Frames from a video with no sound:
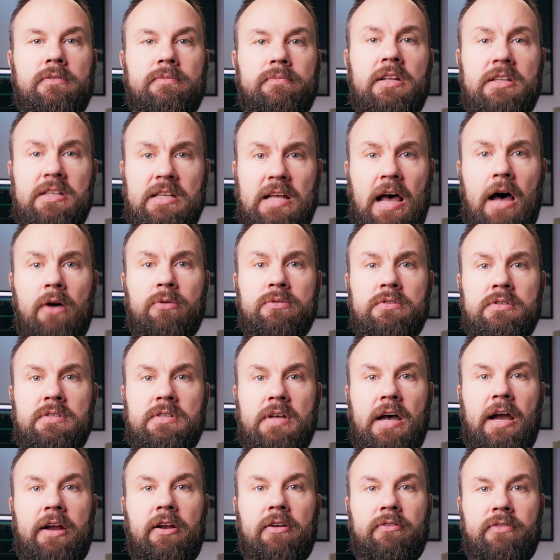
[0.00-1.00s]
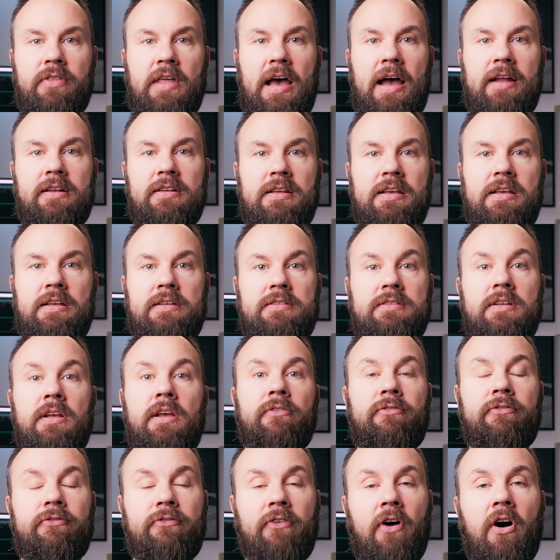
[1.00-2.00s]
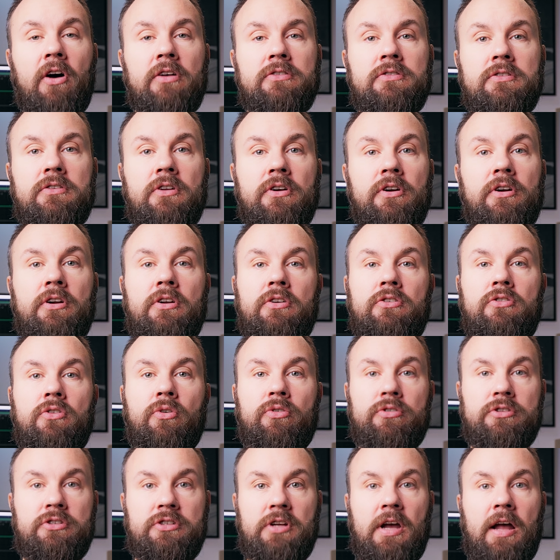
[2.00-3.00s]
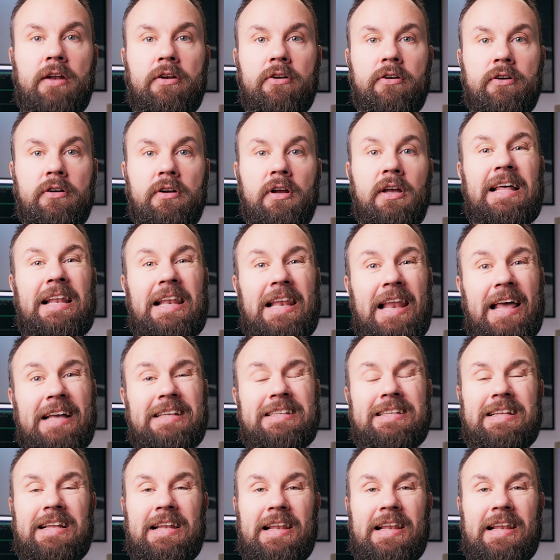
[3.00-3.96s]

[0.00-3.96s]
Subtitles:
The downside of that is the faster your shutter, the less